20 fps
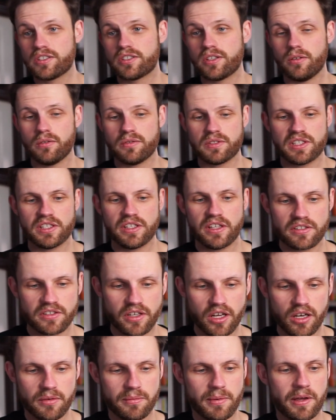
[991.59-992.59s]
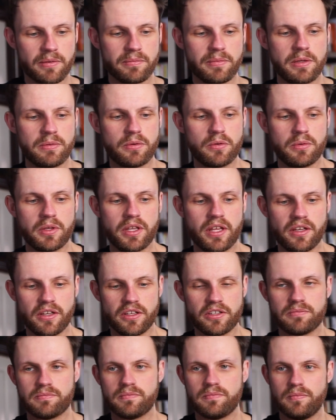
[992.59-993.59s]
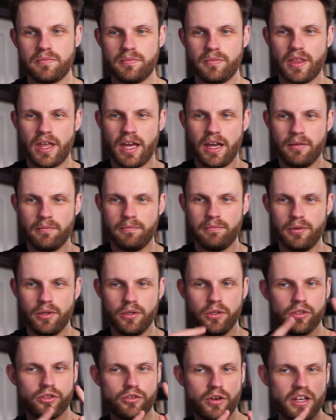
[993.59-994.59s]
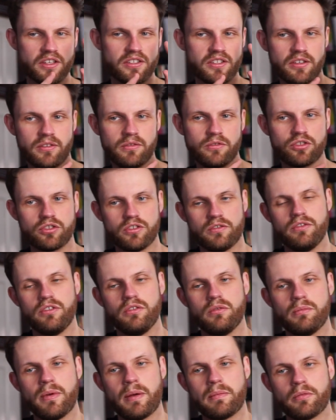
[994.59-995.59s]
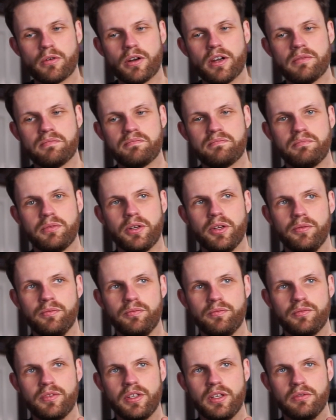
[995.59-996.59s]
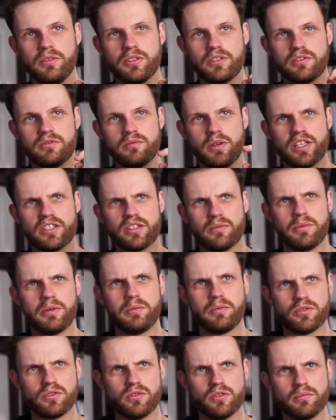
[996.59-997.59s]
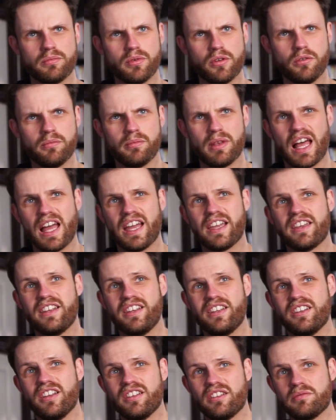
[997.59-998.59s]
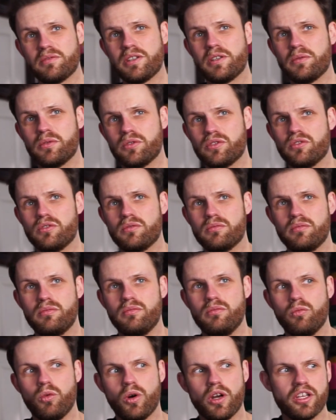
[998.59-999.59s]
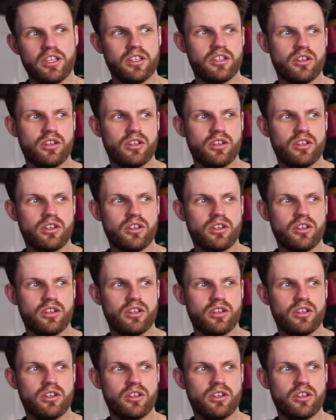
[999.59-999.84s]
So obviously there's colourblind people, but then there's that blue dress, I'm not sure if you remember it, but it was where some people saw it blue and black and then other people saw it white and